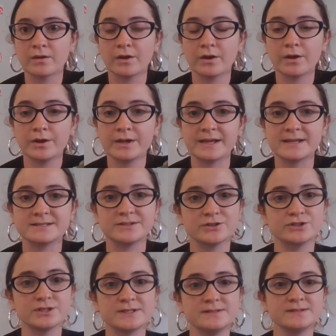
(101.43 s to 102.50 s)
Okay, so
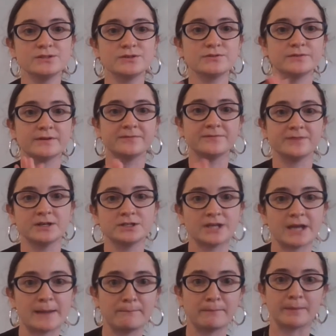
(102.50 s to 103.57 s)
just to refresh
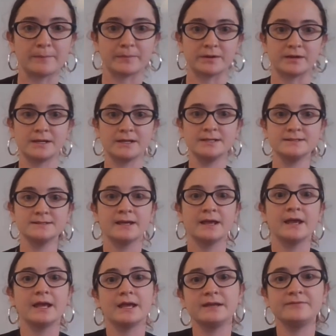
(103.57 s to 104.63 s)
our memories,
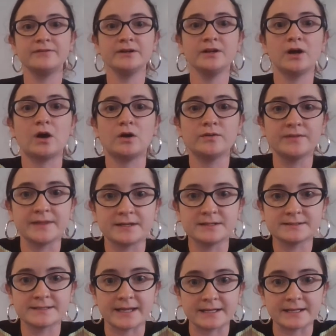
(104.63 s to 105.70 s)
even cold
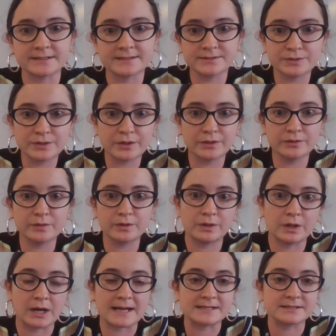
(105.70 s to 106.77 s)
things like snow or
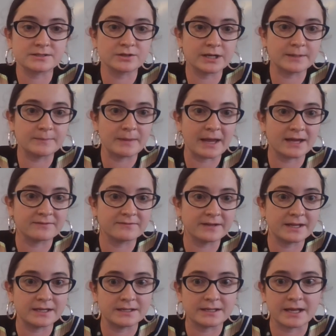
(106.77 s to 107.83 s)
ice cream have
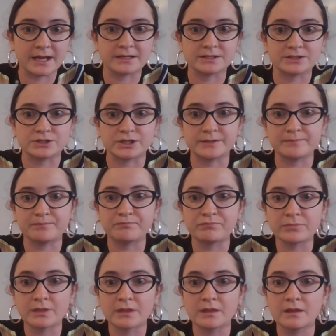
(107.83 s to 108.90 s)
heat energy.
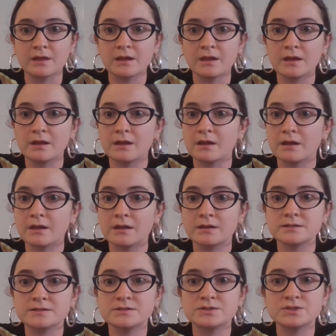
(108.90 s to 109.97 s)
It
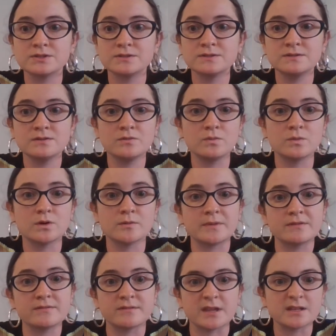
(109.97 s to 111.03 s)
is just the warmer
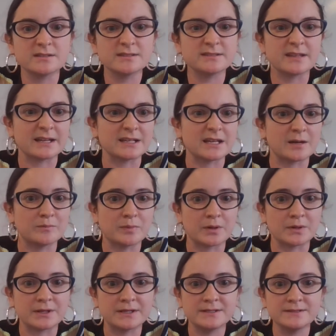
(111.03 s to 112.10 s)
things like our
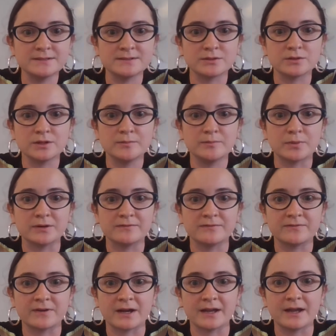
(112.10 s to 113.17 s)
bodies or a
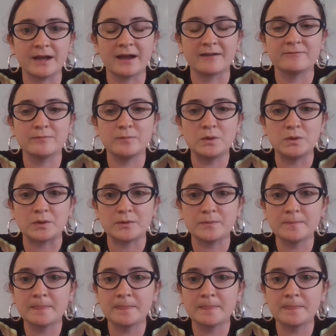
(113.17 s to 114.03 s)
bonfire have more.